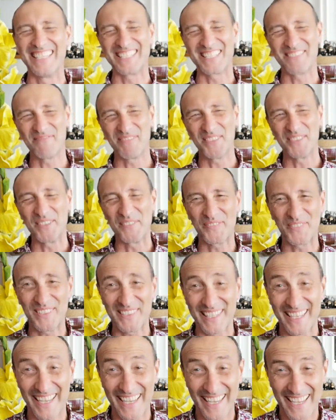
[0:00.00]
It's a beautiful
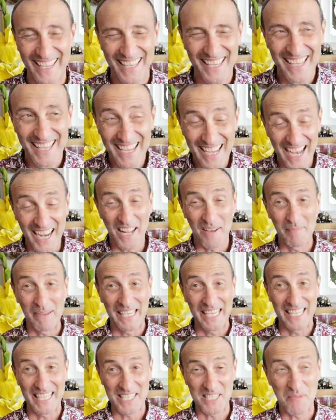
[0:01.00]
day, and I
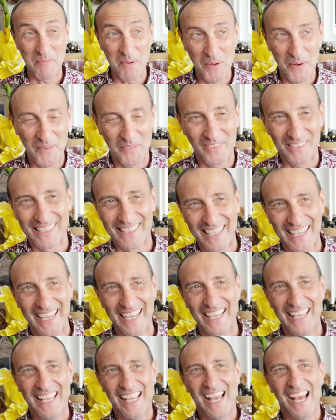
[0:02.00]
mean it's a beautiful
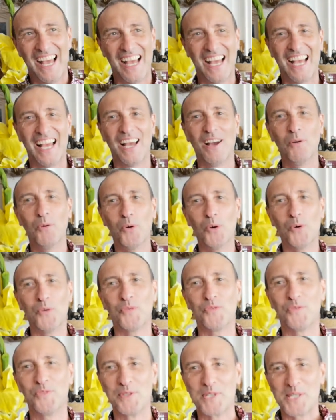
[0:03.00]
day. Uh,
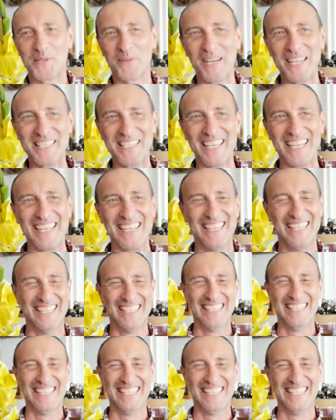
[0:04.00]
oof, sweating.